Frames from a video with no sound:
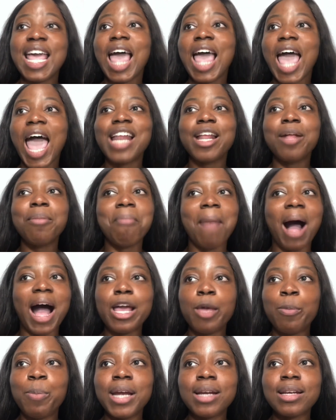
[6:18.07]
And in my
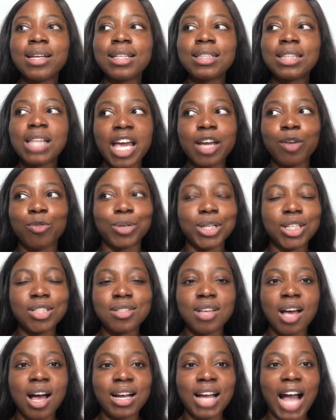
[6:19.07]
opinion, like real
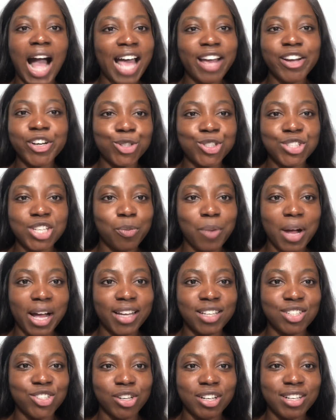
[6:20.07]
talk, I understand why
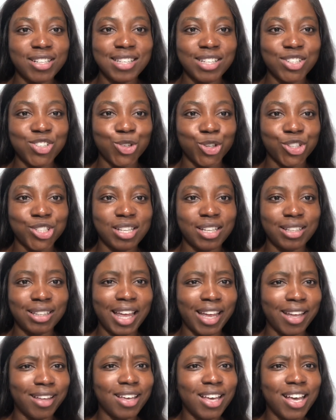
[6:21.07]
Dong-ha's interested.
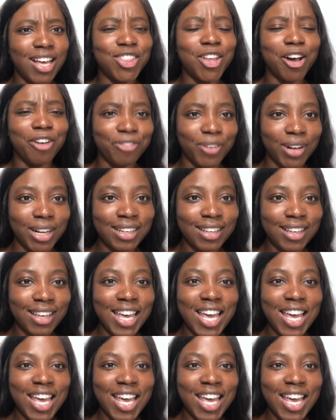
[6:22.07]
Like the fuck?